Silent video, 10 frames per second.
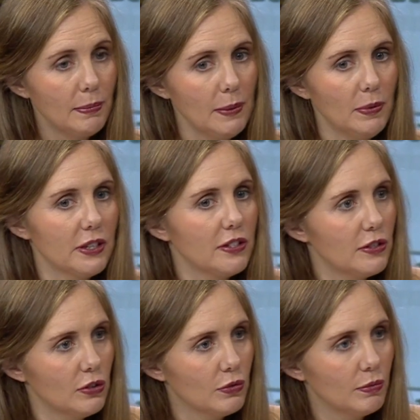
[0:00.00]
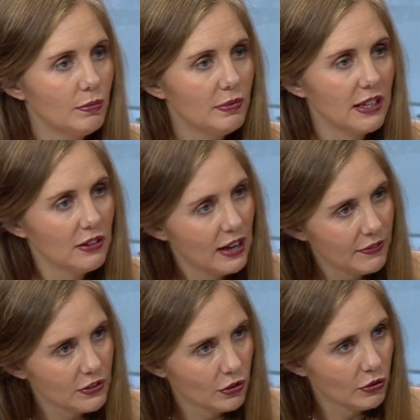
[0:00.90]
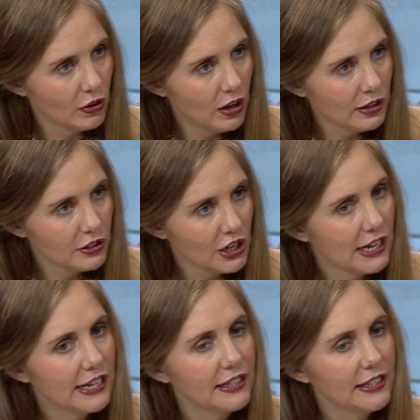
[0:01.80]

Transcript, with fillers: People assume that you have to go to college, and I